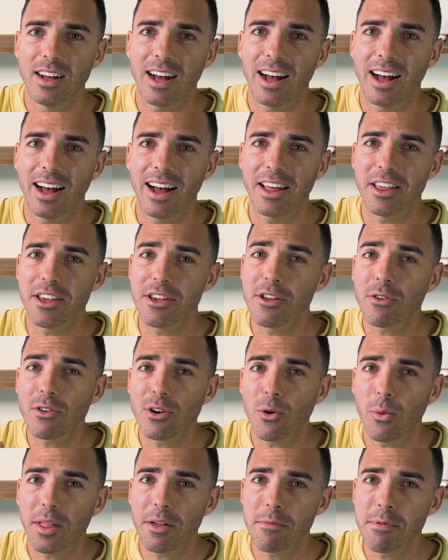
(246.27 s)
Uh, you don't
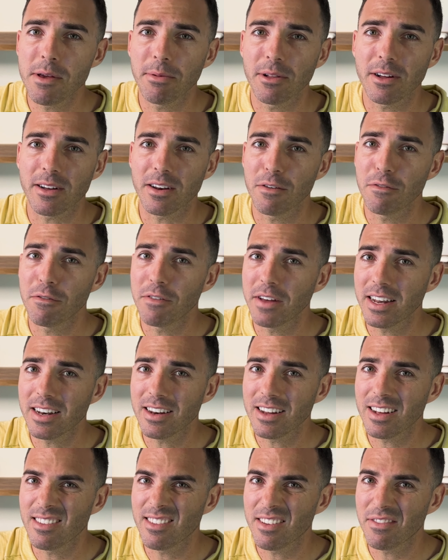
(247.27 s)
know whether people are going to fit
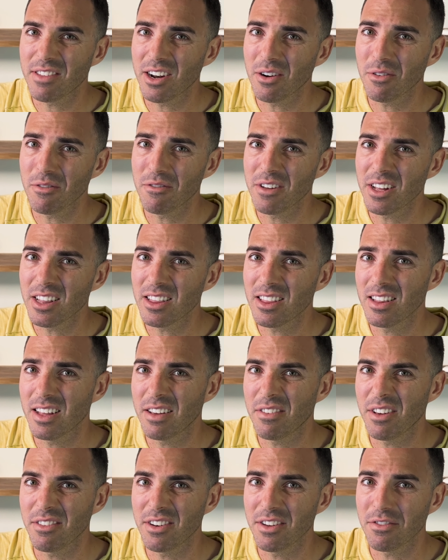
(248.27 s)
because if they don't fit,
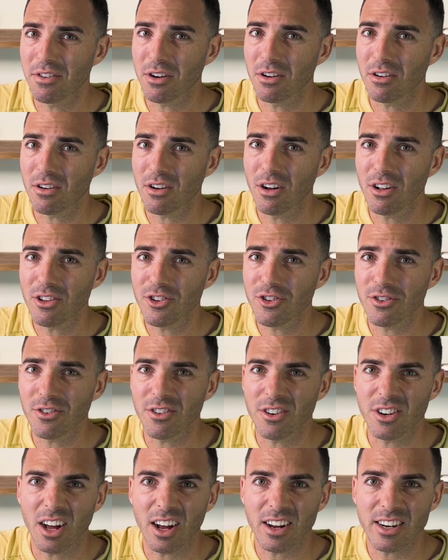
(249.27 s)
if you have a difficult culture,
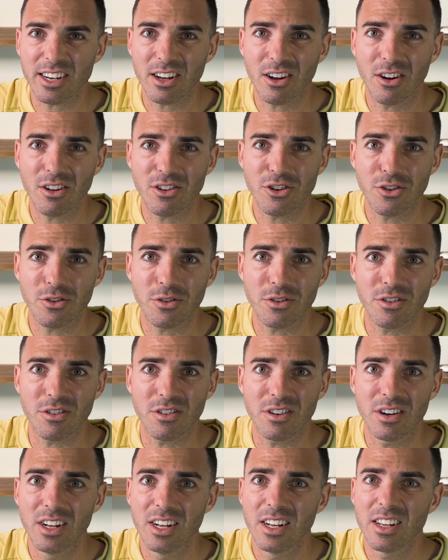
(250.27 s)
a toxic
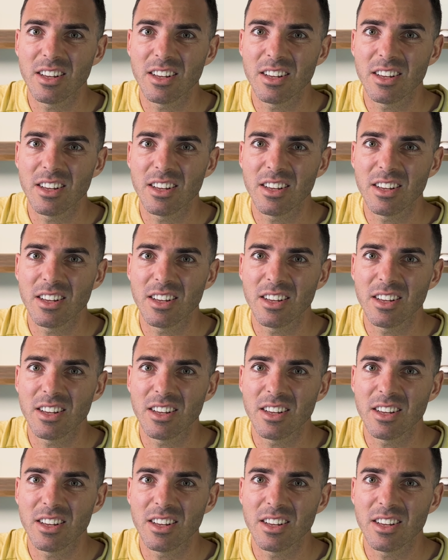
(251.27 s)
culture,